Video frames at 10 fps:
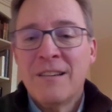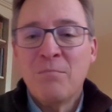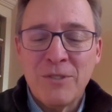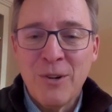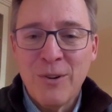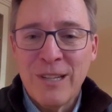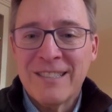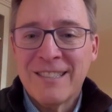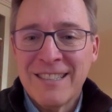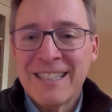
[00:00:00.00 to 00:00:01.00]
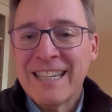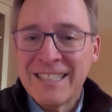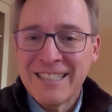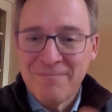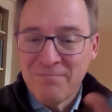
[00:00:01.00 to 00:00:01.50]
So it's
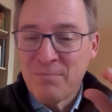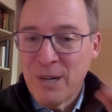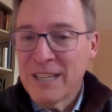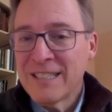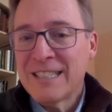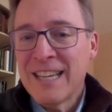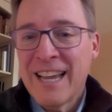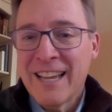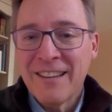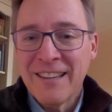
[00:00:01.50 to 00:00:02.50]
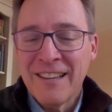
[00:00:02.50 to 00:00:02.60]
pretty contained,